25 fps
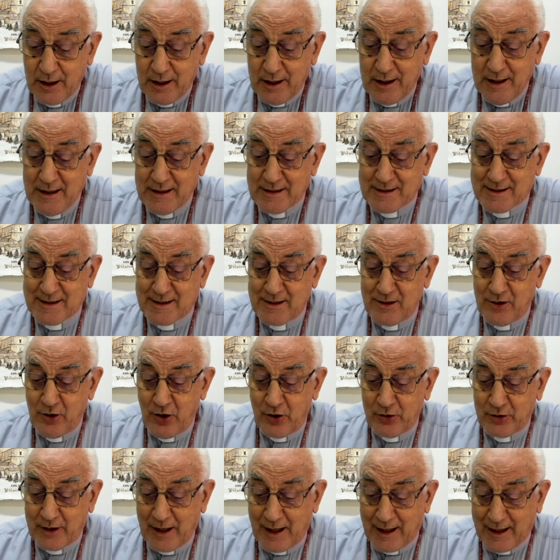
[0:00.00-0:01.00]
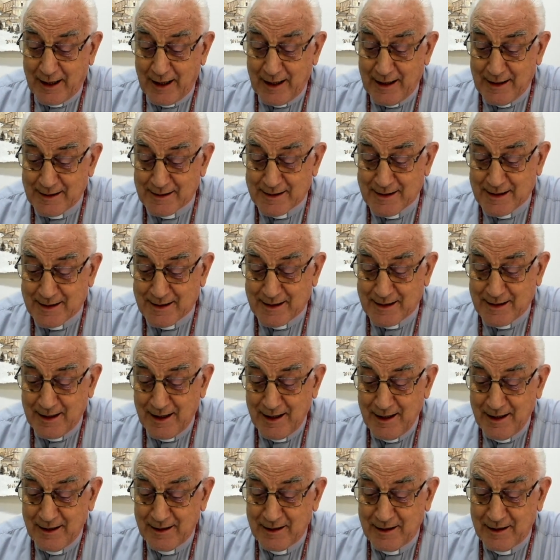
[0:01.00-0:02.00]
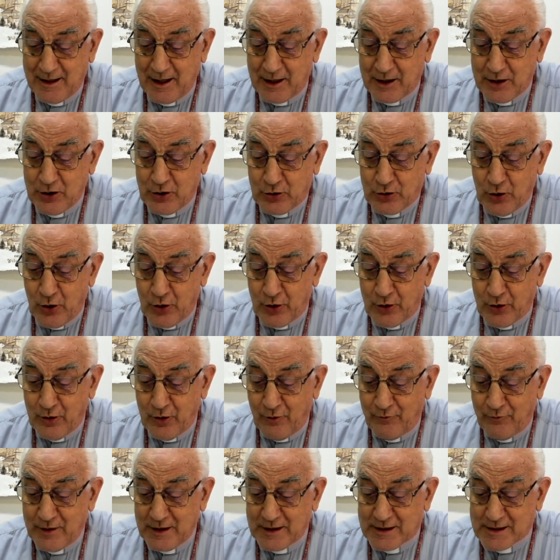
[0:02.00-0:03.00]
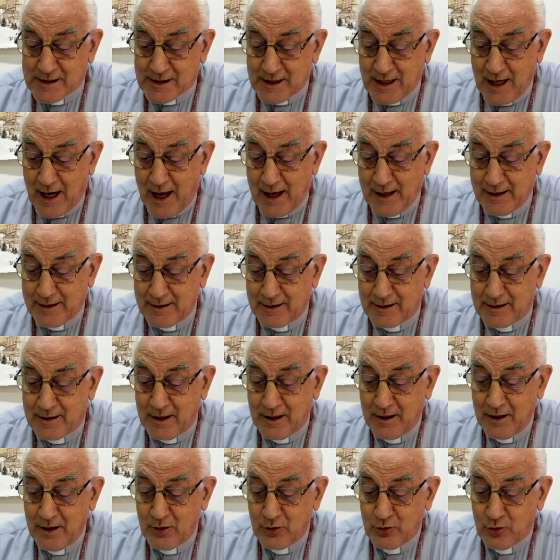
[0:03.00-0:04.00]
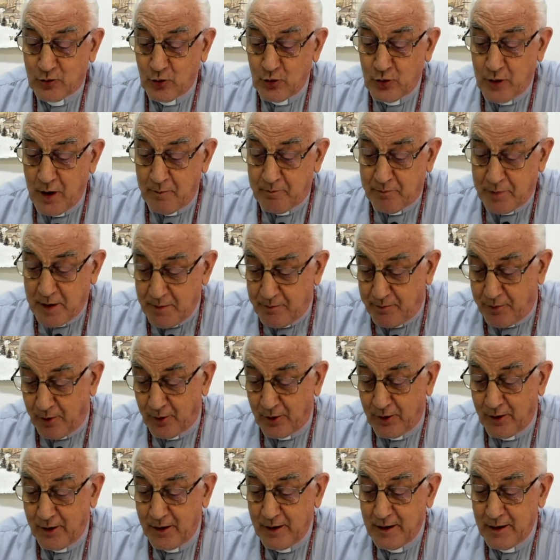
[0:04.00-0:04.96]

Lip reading: is not against the return of its land to the people.